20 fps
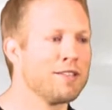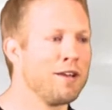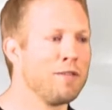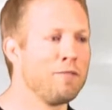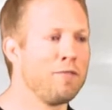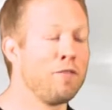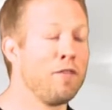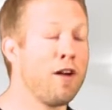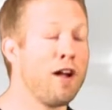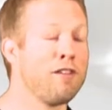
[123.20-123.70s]

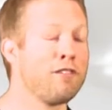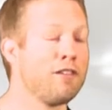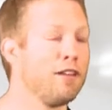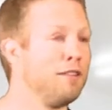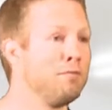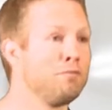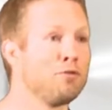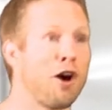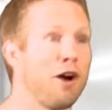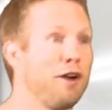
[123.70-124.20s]

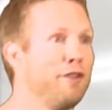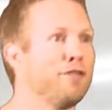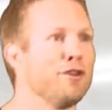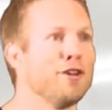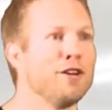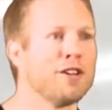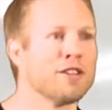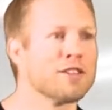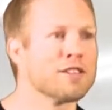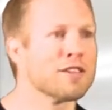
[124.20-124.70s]
very
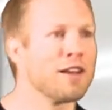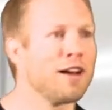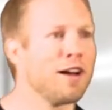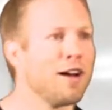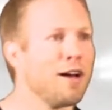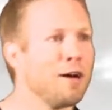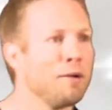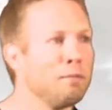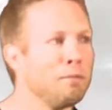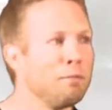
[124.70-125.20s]
diverse.
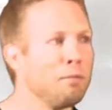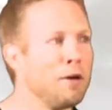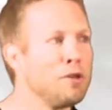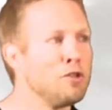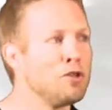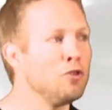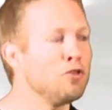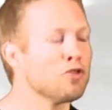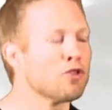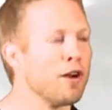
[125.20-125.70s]
I
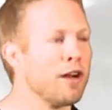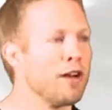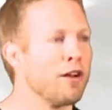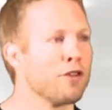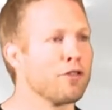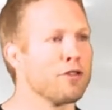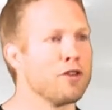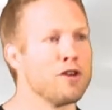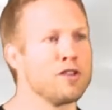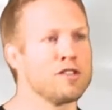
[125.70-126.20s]
do train a
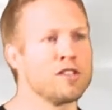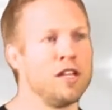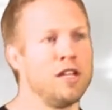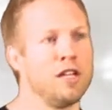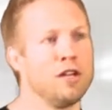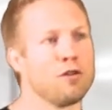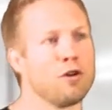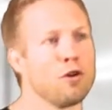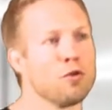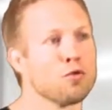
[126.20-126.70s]

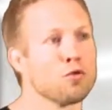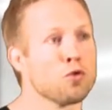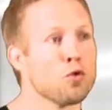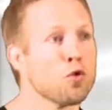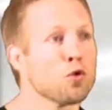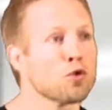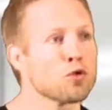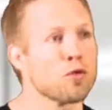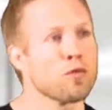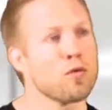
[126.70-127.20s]
13-year-old
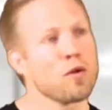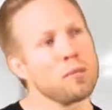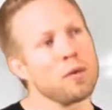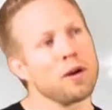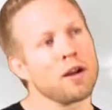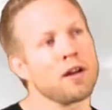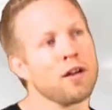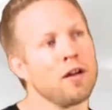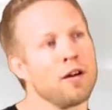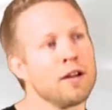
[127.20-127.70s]
daughter of one of
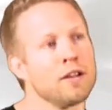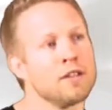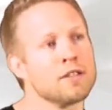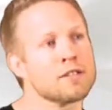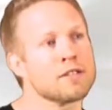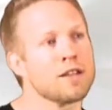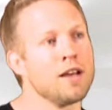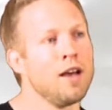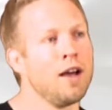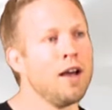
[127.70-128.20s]
my
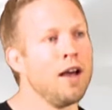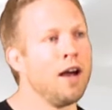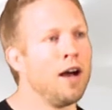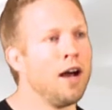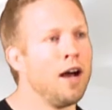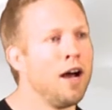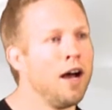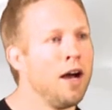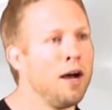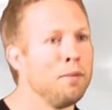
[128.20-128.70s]
clients.
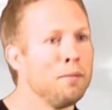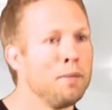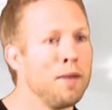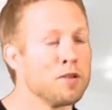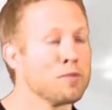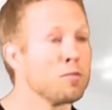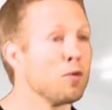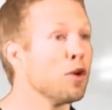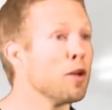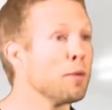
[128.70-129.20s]

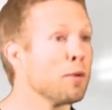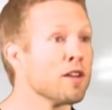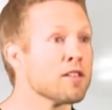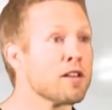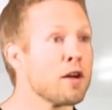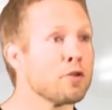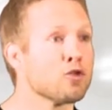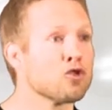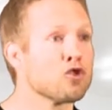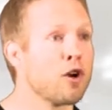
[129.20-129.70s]
That's purely because
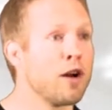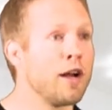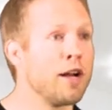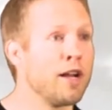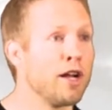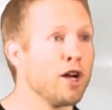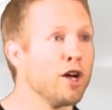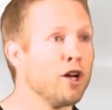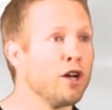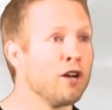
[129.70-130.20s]
I was
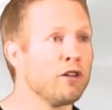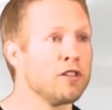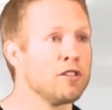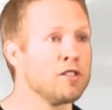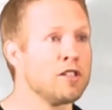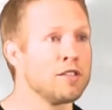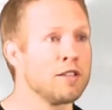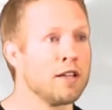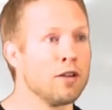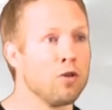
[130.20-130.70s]
training her and
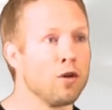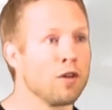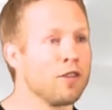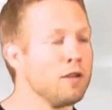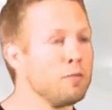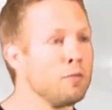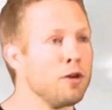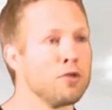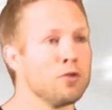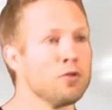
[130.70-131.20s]
she said, I
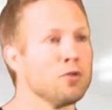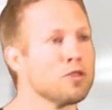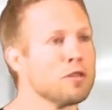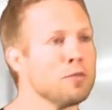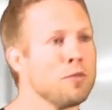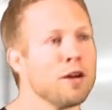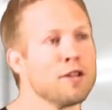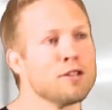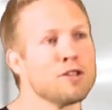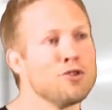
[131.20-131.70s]
think my
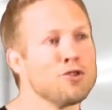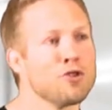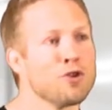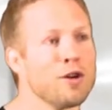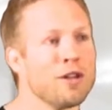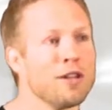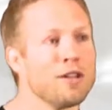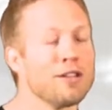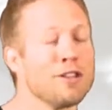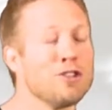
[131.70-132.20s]
daughter might
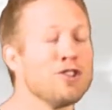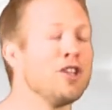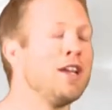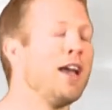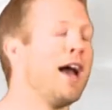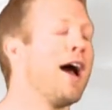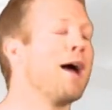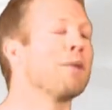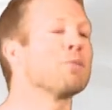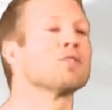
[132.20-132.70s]
enjoy this, and
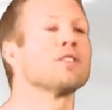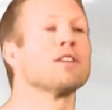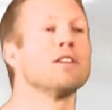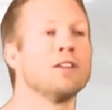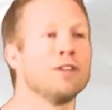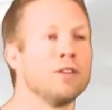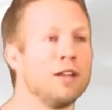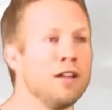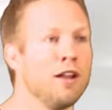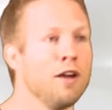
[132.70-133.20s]
she
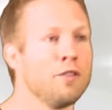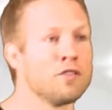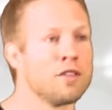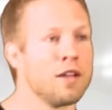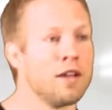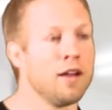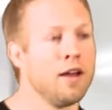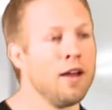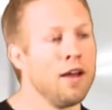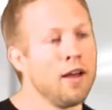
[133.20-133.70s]
absolutely loves
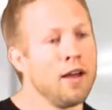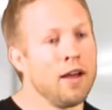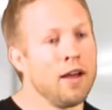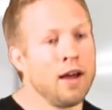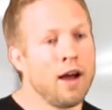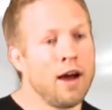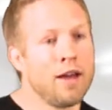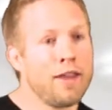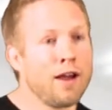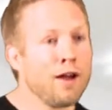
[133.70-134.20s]
it.
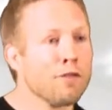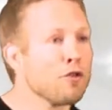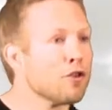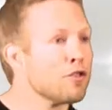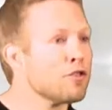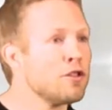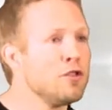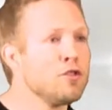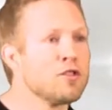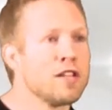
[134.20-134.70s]
And then I've
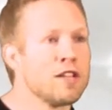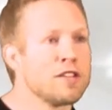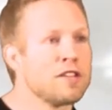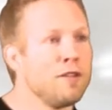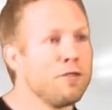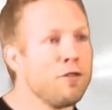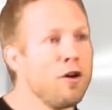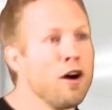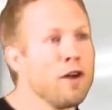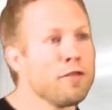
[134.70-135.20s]
got two
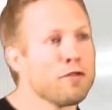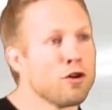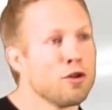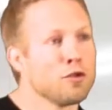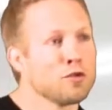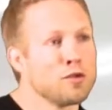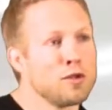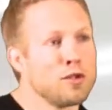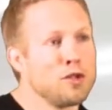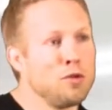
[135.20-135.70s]

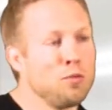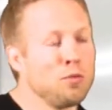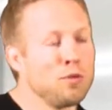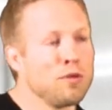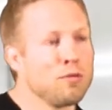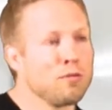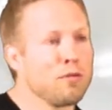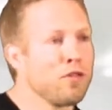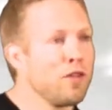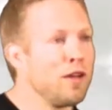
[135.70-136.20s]
65-year-olds, which you
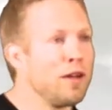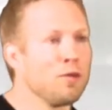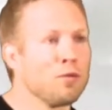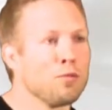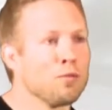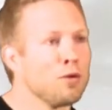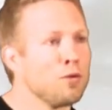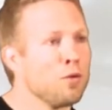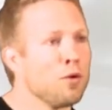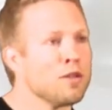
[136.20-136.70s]
wouldn't
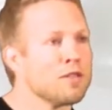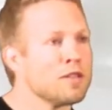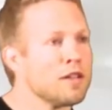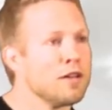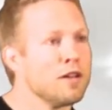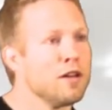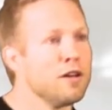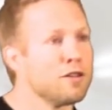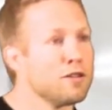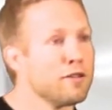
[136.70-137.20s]
think would want
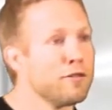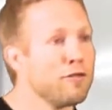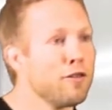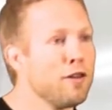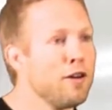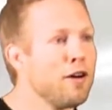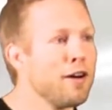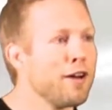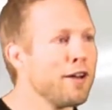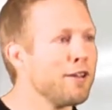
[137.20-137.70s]
her to
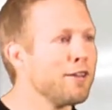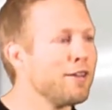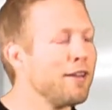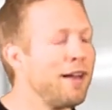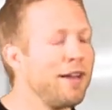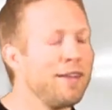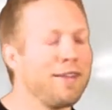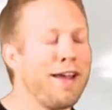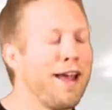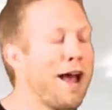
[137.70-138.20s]
fly, and
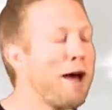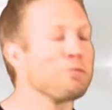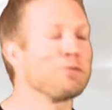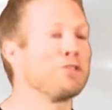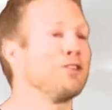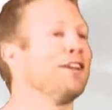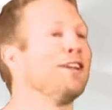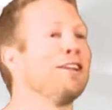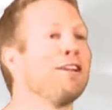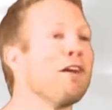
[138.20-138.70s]
they
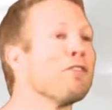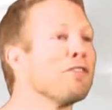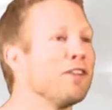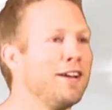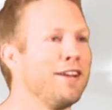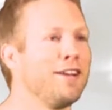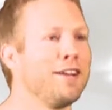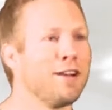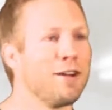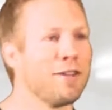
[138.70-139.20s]
absolutely love
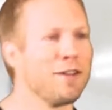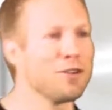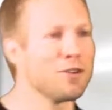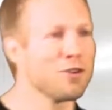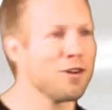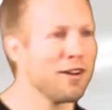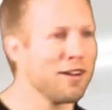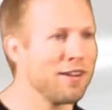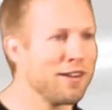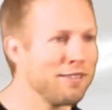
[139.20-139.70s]
it. They
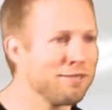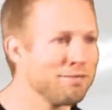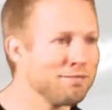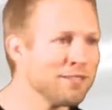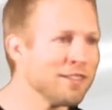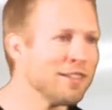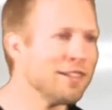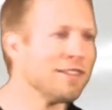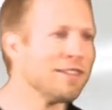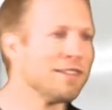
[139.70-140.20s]
try and
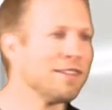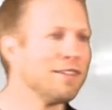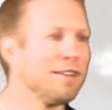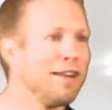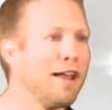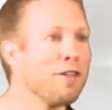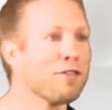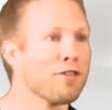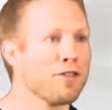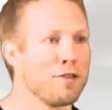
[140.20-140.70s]

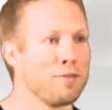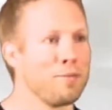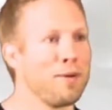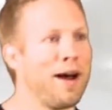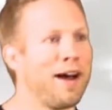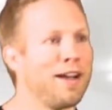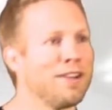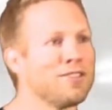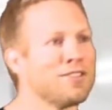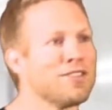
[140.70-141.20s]
leather the
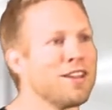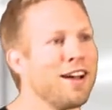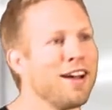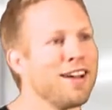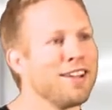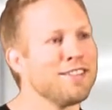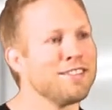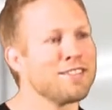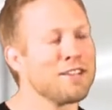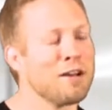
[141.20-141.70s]
pads,
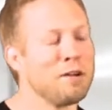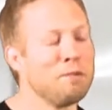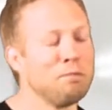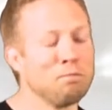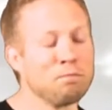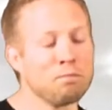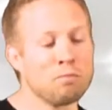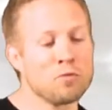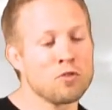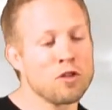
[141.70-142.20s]
and
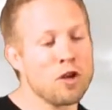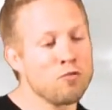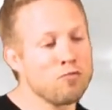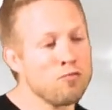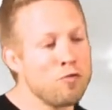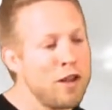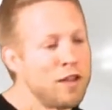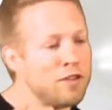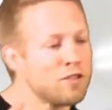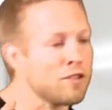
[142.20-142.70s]

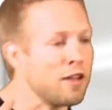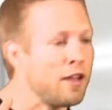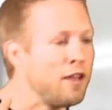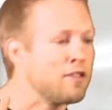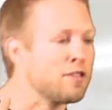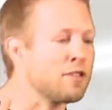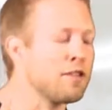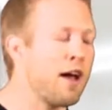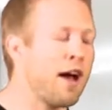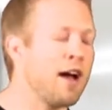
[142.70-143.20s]
so
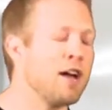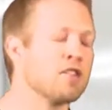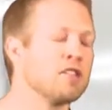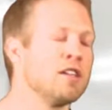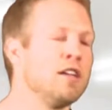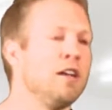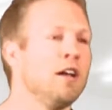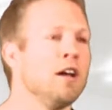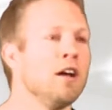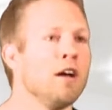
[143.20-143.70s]
it's
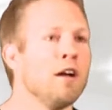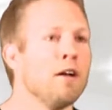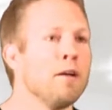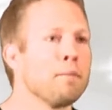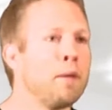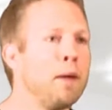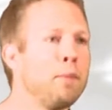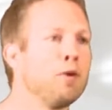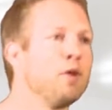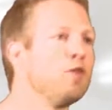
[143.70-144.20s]
actually
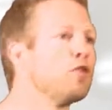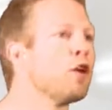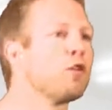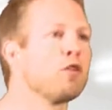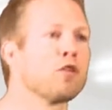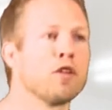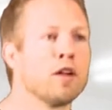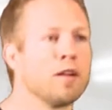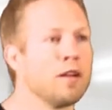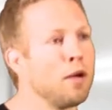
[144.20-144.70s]
people who
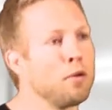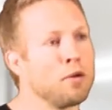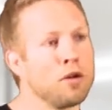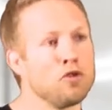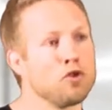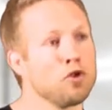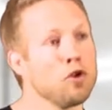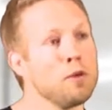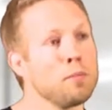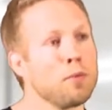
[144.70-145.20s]
don't think they would
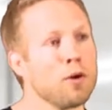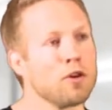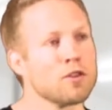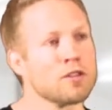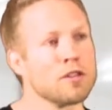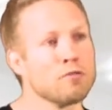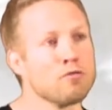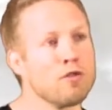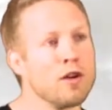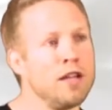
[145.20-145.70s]
enjoy
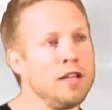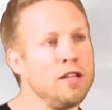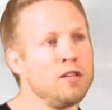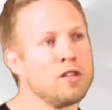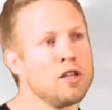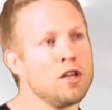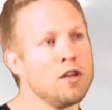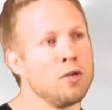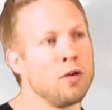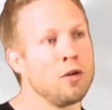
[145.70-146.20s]
boxing really
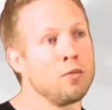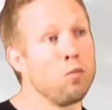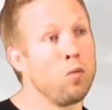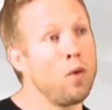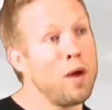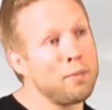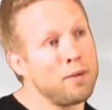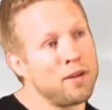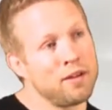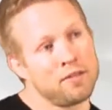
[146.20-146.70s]
do, and
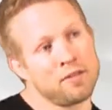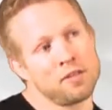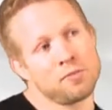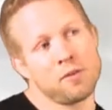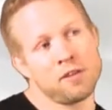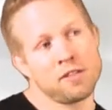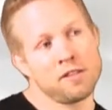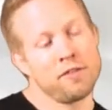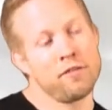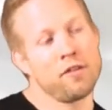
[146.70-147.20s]
women
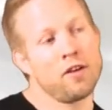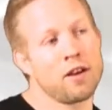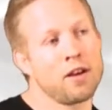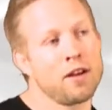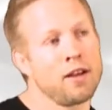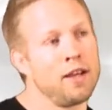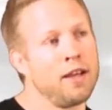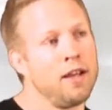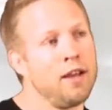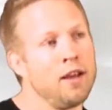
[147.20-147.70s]

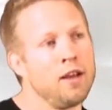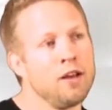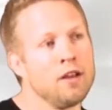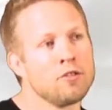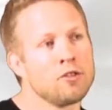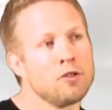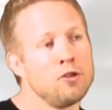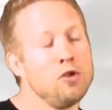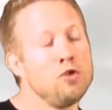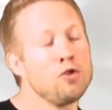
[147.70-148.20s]
specifically
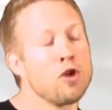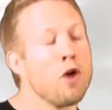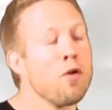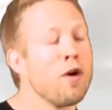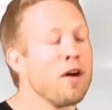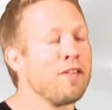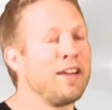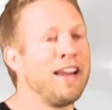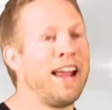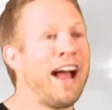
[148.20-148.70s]
who don't
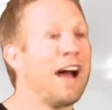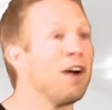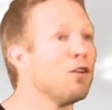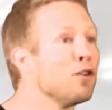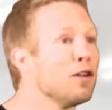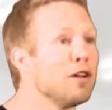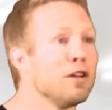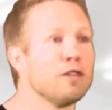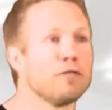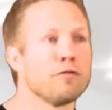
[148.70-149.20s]
have any
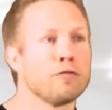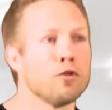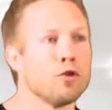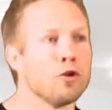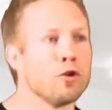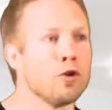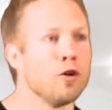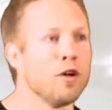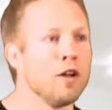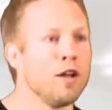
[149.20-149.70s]
outlet
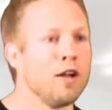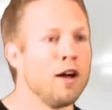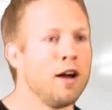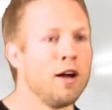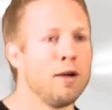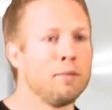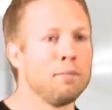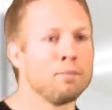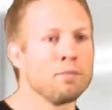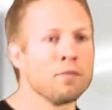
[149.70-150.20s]
for
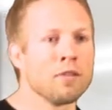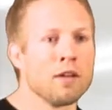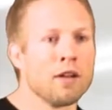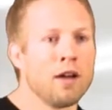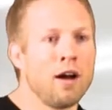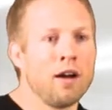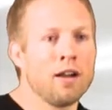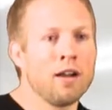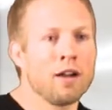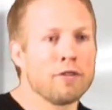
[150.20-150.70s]

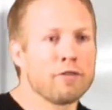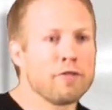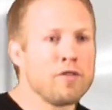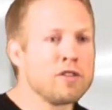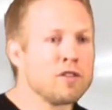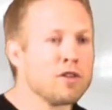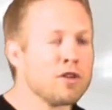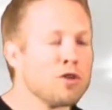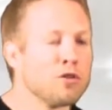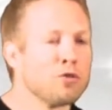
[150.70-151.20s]

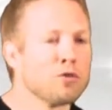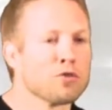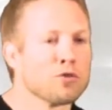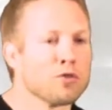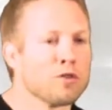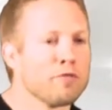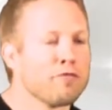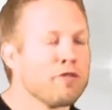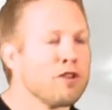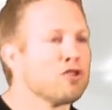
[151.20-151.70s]
physical
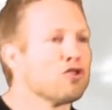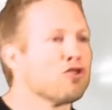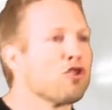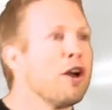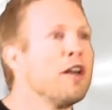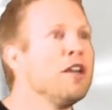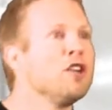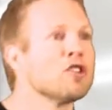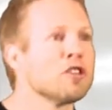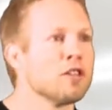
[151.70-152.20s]
sort of
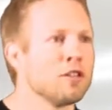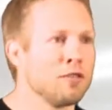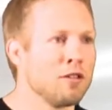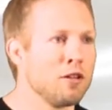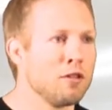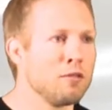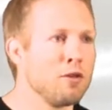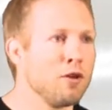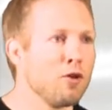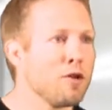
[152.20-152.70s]
frustration
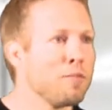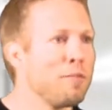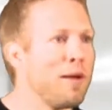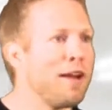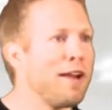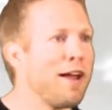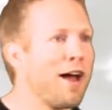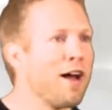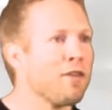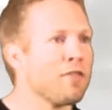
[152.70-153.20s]
that a lot of
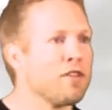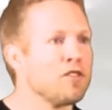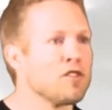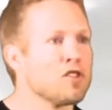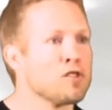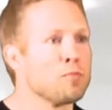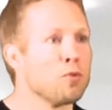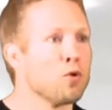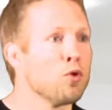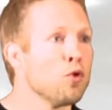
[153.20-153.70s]
men have in
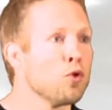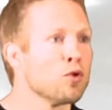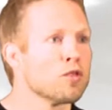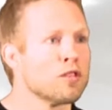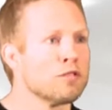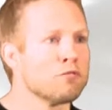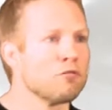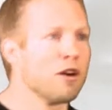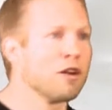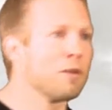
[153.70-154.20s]

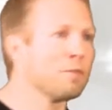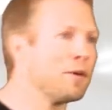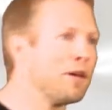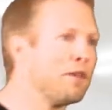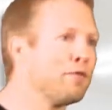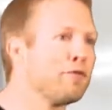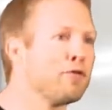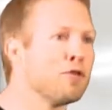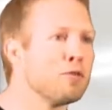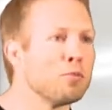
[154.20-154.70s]
sport and rugby
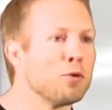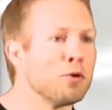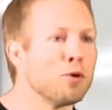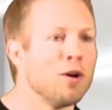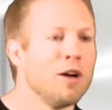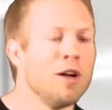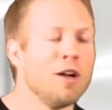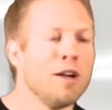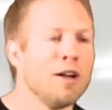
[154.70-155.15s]
and football.